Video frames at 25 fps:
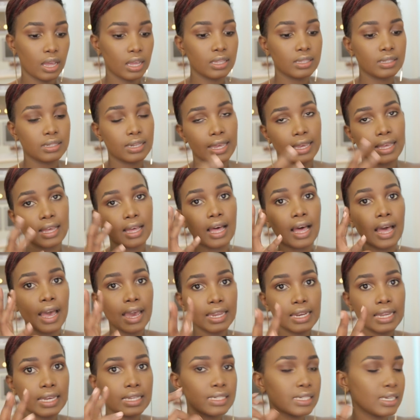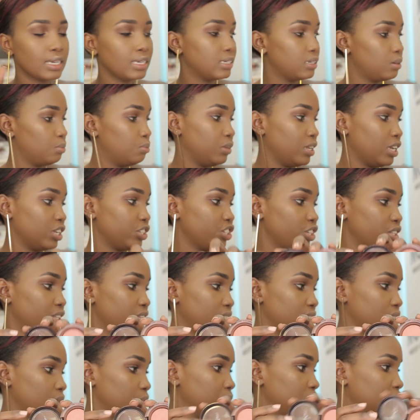It's like a highlighter and a blush at
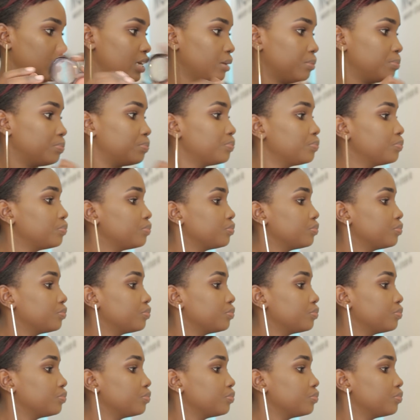the same time.